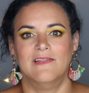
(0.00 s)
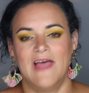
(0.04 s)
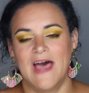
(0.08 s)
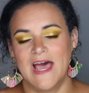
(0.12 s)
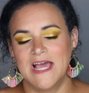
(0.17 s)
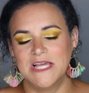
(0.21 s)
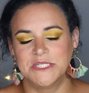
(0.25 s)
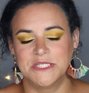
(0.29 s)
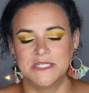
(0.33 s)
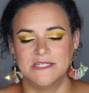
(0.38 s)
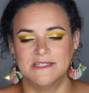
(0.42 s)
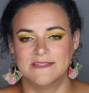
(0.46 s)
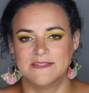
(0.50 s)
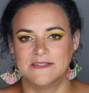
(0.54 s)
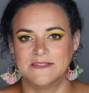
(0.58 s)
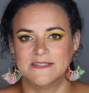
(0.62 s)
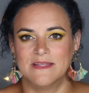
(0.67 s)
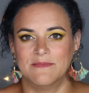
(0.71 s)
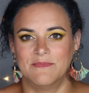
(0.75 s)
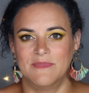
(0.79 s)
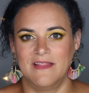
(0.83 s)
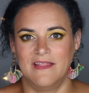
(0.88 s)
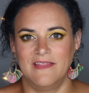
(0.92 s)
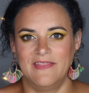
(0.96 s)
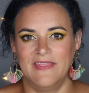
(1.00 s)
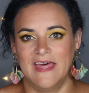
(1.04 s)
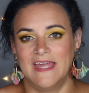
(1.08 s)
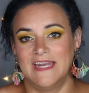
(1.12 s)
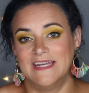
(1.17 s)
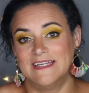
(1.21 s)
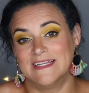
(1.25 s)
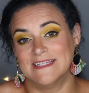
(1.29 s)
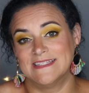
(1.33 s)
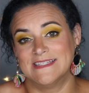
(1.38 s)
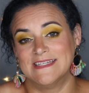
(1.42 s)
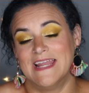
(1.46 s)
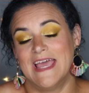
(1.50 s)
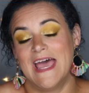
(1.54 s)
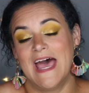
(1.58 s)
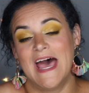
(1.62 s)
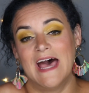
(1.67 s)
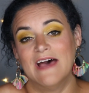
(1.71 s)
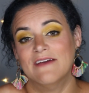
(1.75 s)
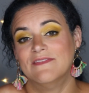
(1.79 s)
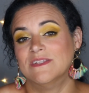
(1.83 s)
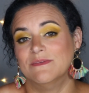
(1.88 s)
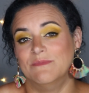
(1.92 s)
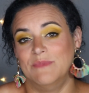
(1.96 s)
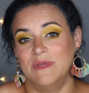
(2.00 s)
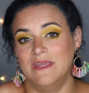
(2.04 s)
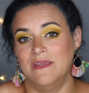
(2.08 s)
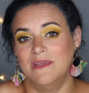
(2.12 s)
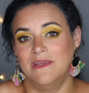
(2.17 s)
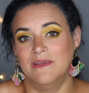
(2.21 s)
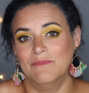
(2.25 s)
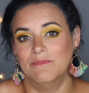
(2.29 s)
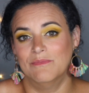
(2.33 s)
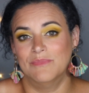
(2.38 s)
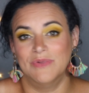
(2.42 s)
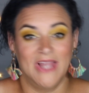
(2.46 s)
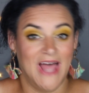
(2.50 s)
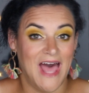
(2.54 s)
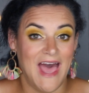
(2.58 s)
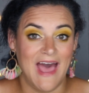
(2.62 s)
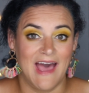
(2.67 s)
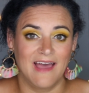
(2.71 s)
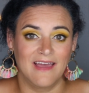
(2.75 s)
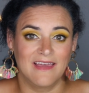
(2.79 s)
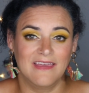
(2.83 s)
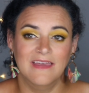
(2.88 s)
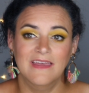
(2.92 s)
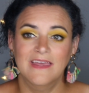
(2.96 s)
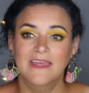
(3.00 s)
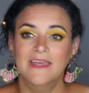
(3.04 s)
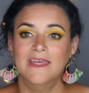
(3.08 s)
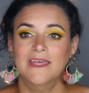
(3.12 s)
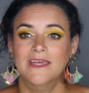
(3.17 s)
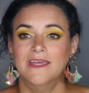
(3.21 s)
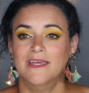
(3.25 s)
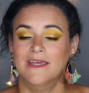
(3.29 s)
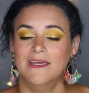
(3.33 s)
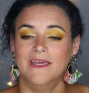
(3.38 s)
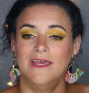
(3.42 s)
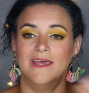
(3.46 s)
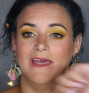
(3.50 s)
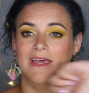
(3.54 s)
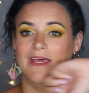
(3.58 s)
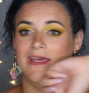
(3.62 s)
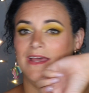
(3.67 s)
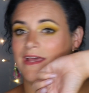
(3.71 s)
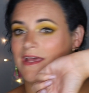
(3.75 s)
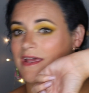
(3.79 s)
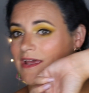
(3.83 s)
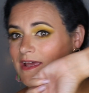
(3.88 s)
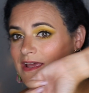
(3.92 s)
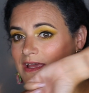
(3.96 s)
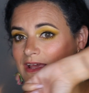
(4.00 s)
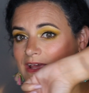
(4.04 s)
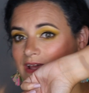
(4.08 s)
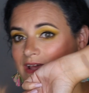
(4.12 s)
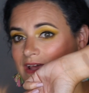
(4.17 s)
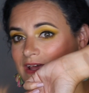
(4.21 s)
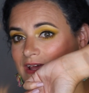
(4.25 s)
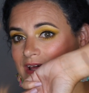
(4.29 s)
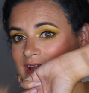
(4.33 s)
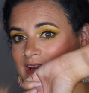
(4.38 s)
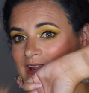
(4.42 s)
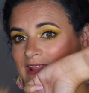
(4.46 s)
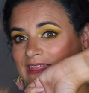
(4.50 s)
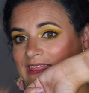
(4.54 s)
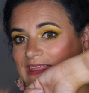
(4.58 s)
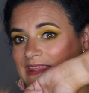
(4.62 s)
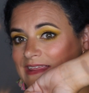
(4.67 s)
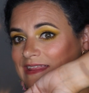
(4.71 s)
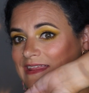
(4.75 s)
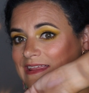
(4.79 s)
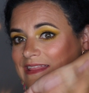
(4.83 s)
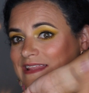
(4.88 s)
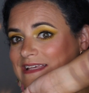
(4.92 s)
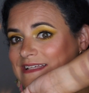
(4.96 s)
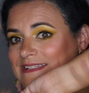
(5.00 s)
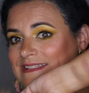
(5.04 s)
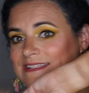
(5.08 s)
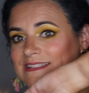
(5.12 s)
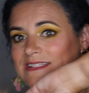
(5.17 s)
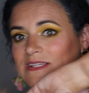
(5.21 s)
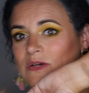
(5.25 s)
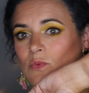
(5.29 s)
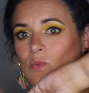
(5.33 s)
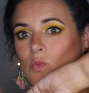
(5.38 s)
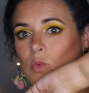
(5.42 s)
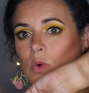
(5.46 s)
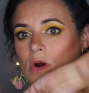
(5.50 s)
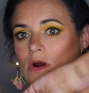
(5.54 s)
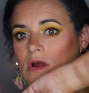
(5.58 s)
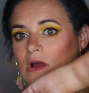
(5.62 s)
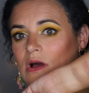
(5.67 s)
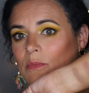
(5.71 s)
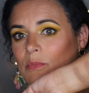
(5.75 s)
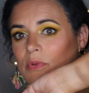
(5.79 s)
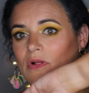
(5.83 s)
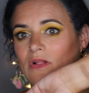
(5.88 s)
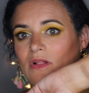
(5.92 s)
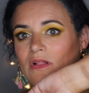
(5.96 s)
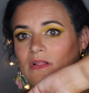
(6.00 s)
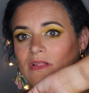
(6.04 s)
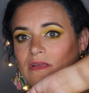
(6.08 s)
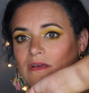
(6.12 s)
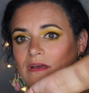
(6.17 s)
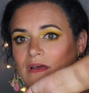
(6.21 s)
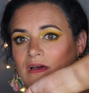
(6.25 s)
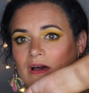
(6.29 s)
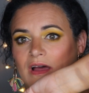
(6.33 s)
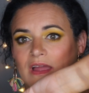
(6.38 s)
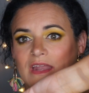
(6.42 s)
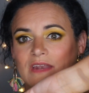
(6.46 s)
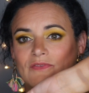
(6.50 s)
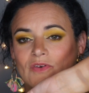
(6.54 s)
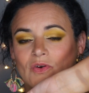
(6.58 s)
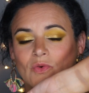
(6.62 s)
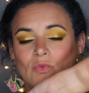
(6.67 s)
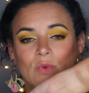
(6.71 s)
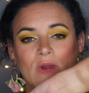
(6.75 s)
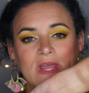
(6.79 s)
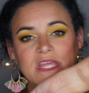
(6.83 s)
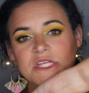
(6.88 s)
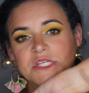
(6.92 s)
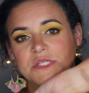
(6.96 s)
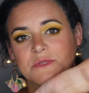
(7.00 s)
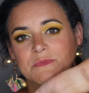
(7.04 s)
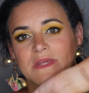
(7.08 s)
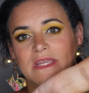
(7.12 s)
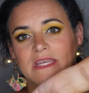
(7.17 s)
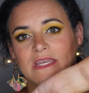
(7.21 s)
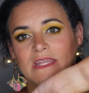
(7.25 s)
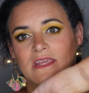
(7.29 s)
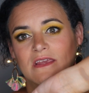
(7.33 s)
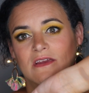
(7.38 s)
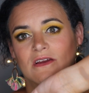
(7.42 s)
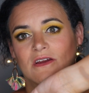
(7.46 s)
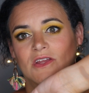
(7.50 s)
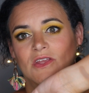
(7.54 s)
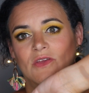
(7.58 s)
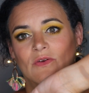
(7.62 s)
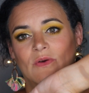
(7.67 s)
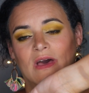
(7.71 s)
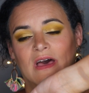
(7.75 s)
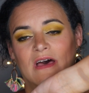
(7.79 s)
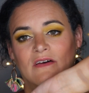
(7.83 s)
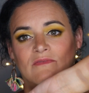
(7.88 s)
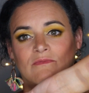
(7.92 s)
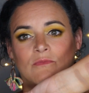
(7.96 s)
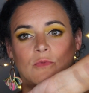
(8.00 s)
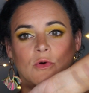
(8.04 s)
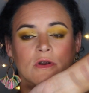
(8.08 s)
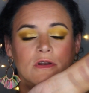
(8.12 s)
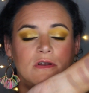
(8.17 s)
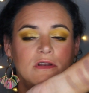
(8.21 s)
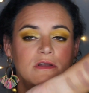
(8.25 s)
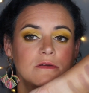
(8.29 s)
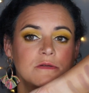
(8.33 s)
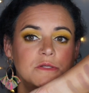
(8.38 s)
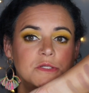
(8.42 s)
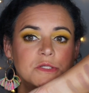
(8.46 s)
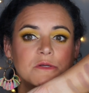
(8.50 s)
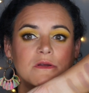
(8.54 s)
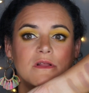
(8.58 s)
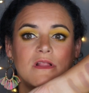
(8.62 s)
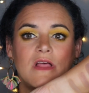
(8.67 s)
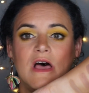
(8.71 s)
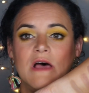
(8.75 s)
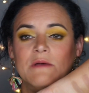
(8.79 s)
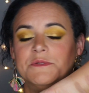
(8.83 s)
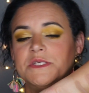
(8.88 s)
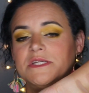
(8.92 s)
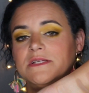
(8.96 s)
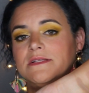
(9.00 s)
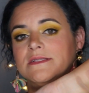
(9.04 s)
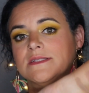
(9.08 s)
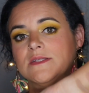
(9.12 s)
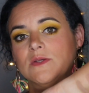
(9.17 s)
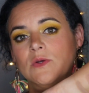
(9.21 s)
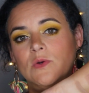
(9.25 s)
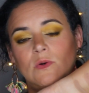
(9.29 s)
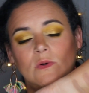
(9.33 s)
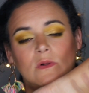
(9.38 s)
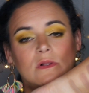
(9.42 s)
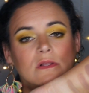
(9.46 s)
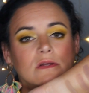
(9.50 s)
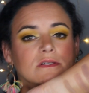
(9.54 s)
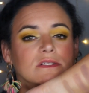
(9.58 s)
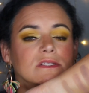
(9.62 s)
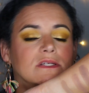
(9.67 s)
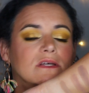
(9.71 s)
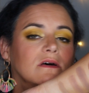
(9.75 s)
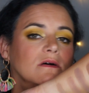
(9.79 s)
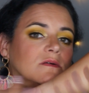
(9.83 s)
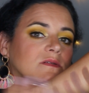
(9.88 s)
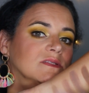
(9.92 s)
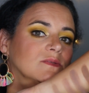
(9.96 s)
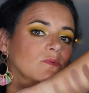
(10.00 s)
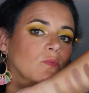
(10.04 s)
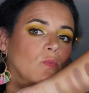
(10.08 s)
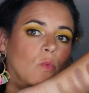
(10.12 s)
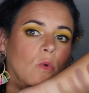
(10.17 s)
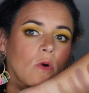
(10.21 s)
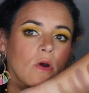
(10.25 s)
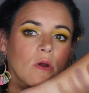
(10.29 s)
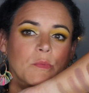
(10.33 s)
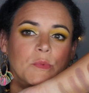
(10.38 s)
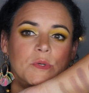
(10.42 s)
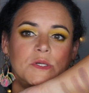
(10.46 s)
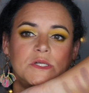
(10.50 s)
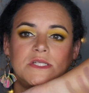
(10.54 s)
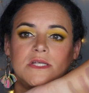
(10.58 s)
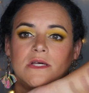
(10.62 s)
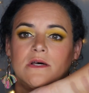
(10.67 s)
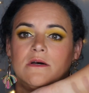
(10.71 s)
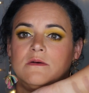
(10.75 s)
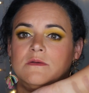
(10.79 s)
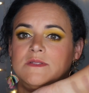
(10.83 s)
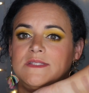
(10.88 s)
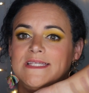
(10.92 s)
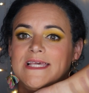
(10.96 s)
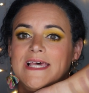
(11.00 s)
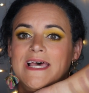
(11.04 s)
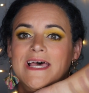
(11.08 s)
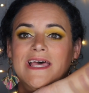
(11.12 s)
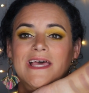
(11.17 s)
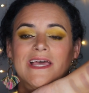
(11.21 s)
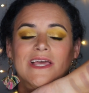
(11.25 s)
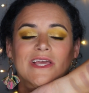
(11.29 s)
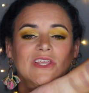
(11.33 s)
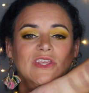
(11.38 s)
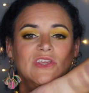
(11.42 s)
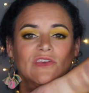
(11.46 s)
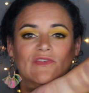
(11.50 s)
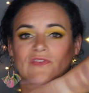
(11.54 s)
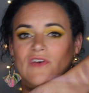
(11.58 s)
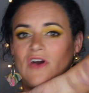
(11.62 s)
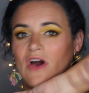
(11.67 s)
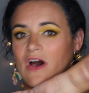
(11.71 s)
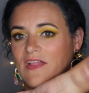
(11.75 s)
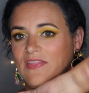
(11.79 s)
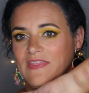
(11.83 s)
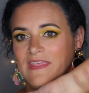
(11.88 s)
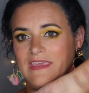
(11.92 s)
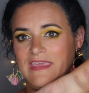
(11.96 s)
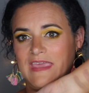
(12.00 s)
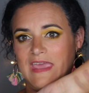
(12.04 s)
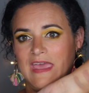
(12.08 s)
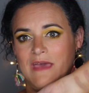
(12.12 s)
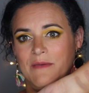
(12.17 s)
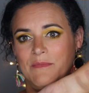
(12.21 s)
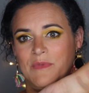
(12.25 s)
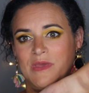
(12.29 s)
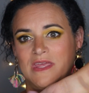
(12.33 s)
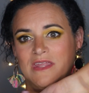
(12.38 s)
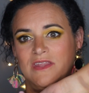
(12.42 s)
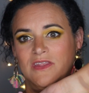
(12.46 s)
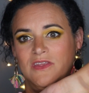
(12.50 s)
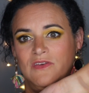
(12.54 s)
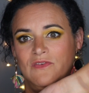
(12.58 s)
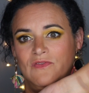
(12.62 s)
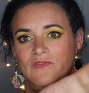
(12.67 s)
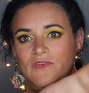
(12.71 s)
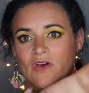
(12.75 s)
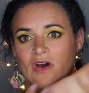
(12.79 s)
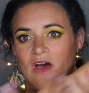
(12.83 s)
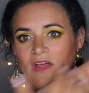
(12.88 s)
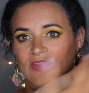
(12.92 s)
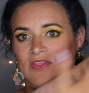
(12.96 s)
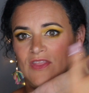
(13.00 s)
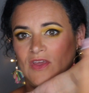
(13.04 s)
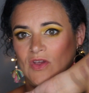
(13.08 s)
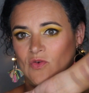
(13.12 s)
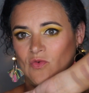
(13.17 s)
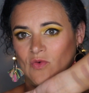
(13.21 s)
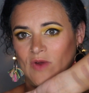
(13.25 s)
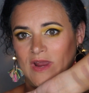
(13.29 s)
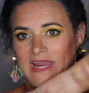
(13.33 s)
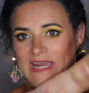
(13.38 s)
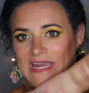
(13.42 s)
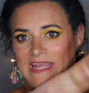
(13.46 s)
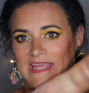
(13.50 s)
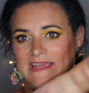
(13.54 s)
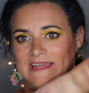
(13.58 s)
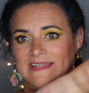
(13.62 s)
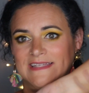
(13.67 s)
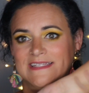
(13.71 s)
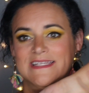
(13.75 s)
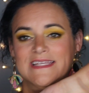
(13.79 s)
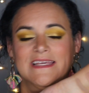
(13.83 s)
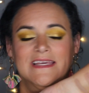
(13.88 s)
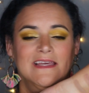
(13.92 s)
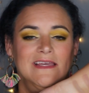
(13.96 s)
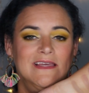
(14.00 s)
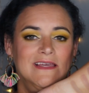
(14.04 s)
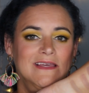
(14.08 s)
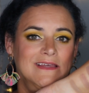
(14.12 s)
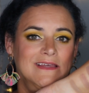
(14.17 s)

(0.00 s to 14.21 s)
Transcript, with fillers: the lashes or something like that. It doesn't have to be black. And I think like this is a workable kind of arrangement here. You have more neutral options, cooler tones, warmer tones. You've got the gamut, you've got the gradient.